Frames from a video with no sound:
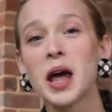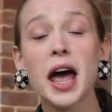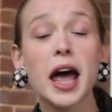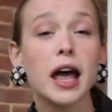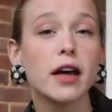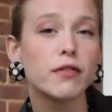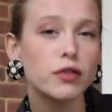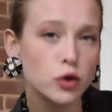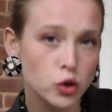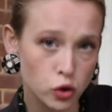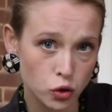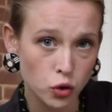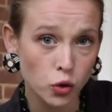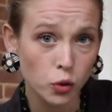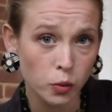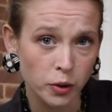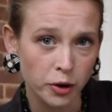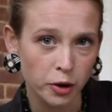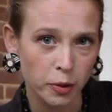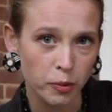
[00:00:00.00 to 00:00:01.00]
if school
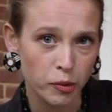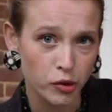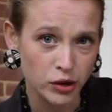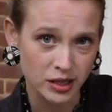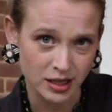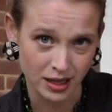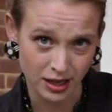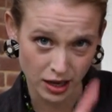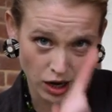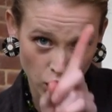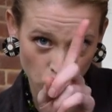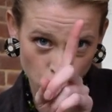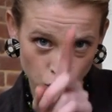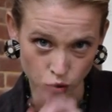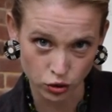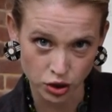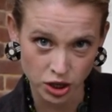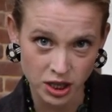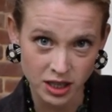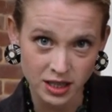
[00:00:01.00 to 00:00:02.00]
were a prison, your
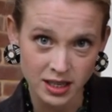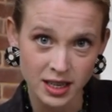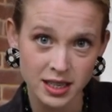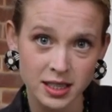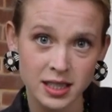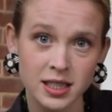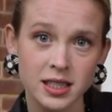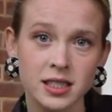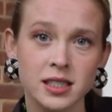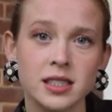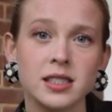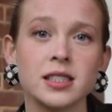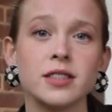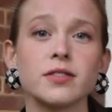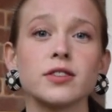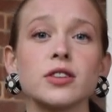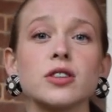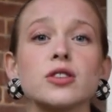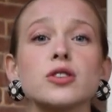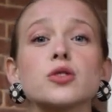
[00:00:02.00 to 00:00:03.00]
GCSE
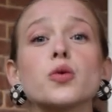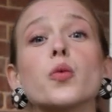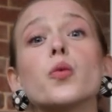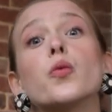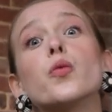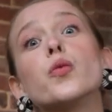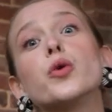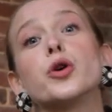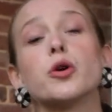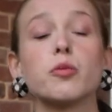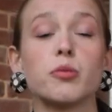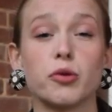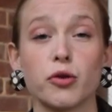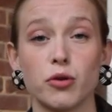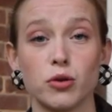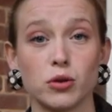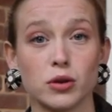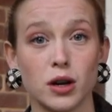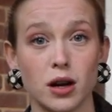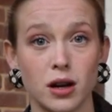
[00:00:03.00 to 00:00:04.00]
certificates were your parole
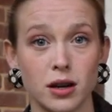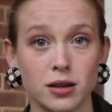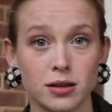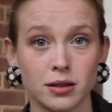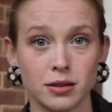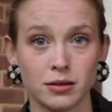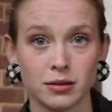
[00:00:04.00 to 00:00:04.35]
card.